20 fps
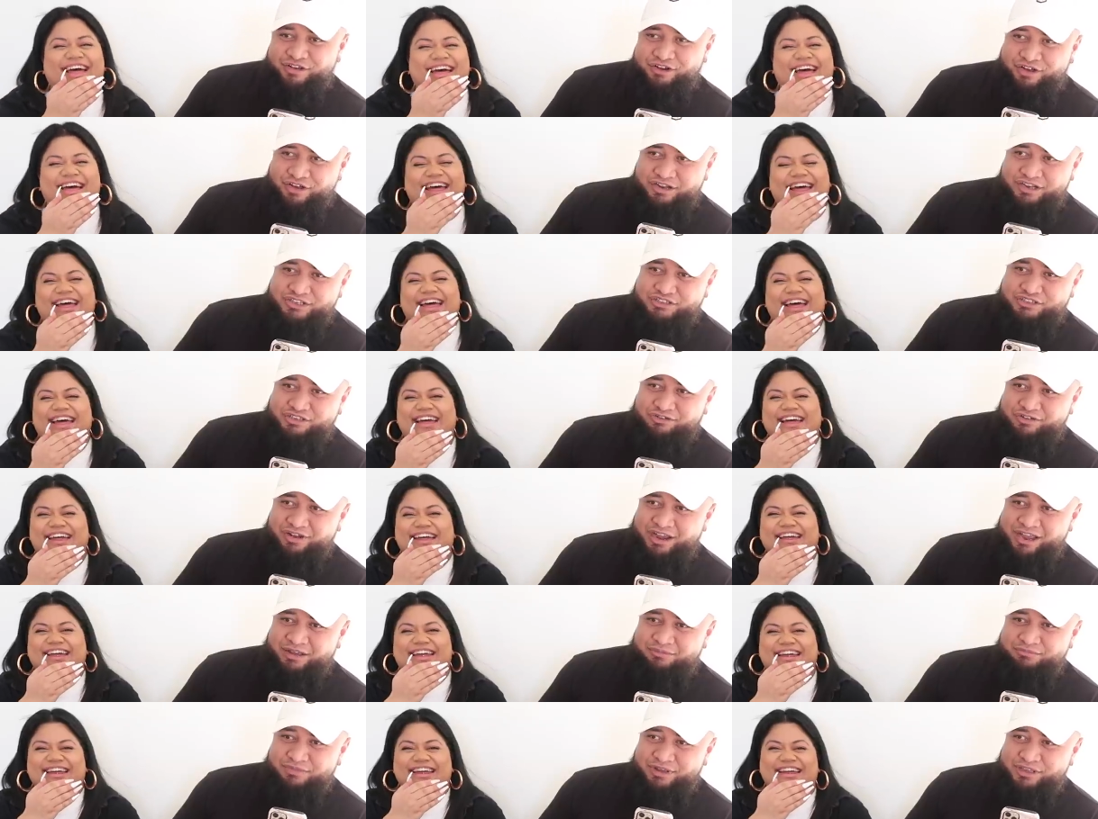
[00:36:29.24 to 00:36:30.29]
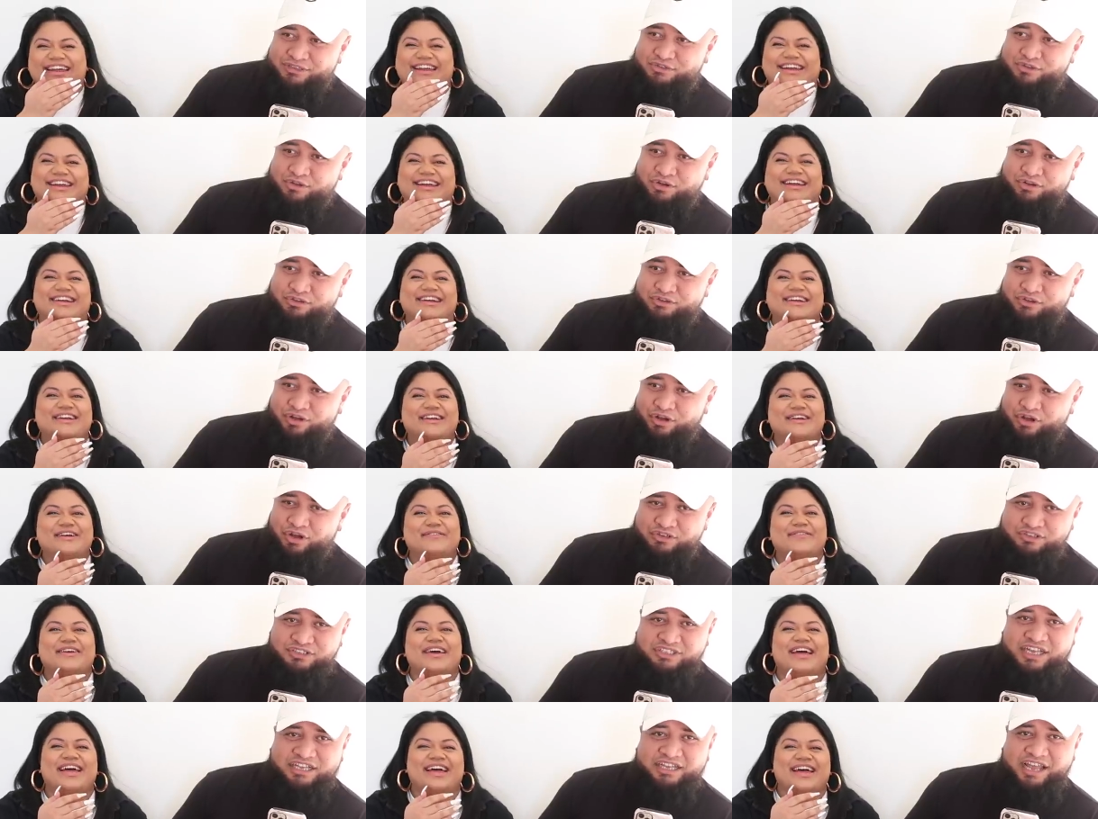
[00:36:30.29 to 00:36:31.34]
Speaker 1: on Instagram, it's called
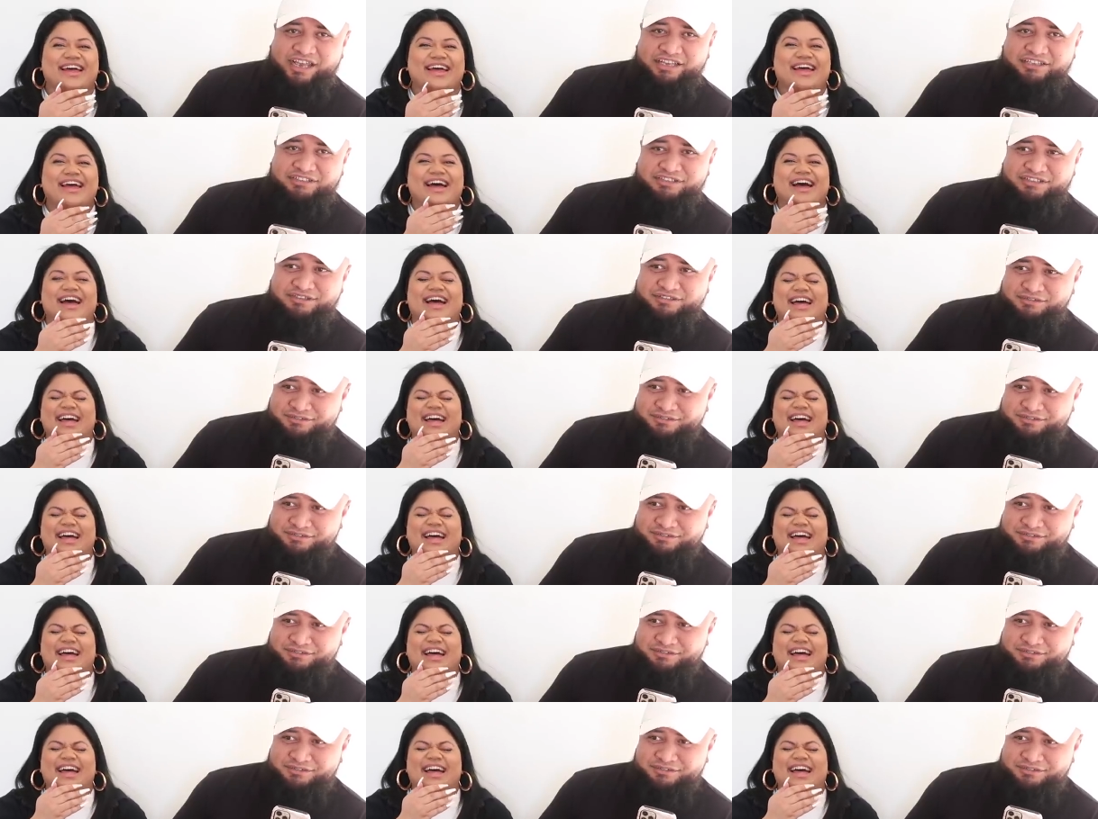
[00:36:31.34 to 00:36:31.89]
Ice.